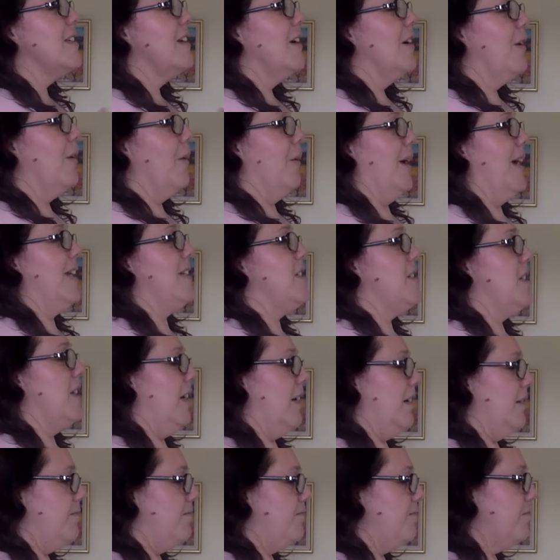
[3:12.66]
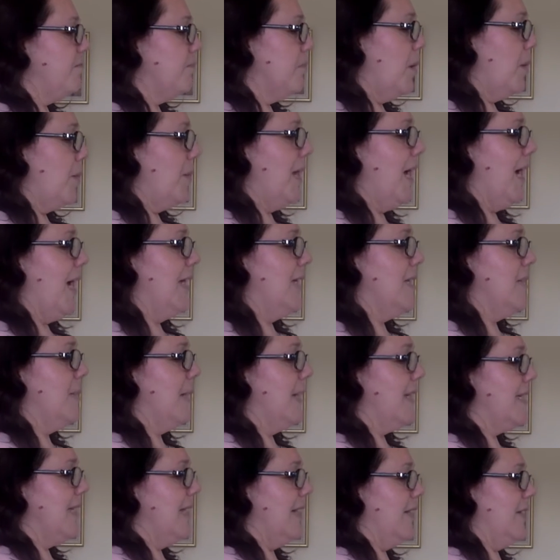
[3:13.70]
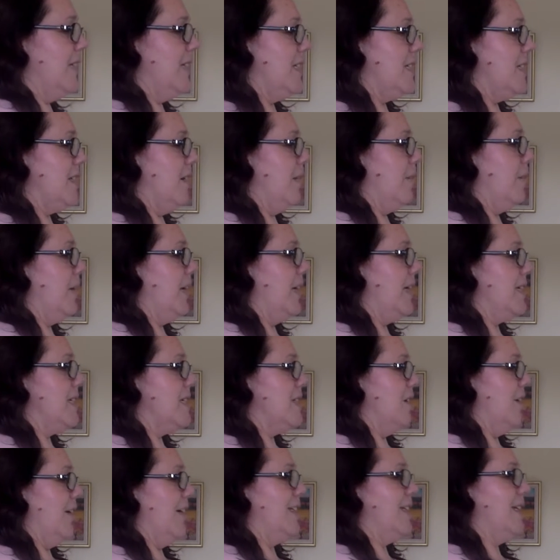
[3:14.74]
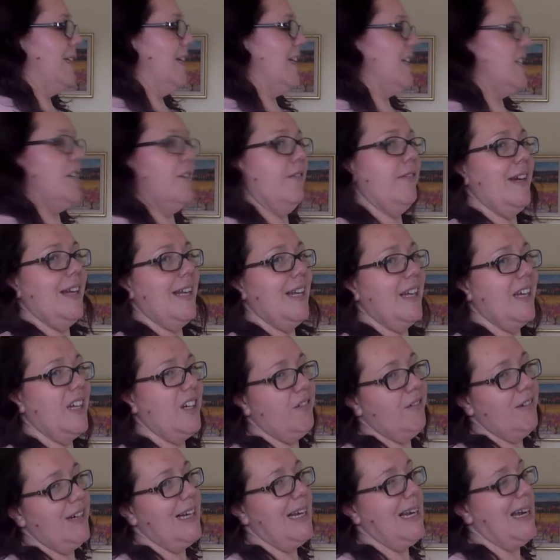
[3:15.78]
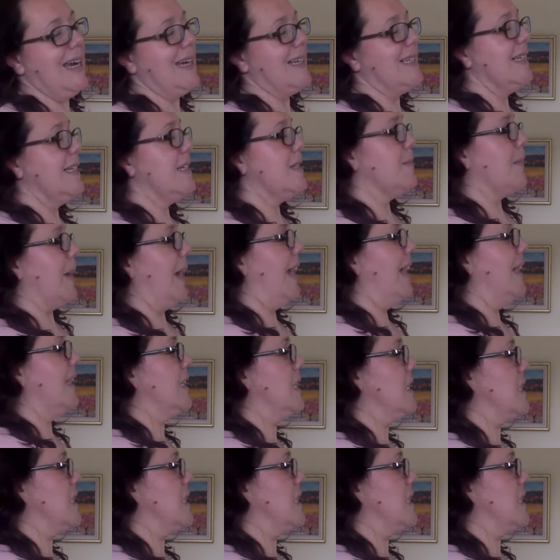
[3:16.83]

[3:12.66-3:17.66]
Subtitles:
a question, put your hands back down by your side unless you're feeling in a really heady space.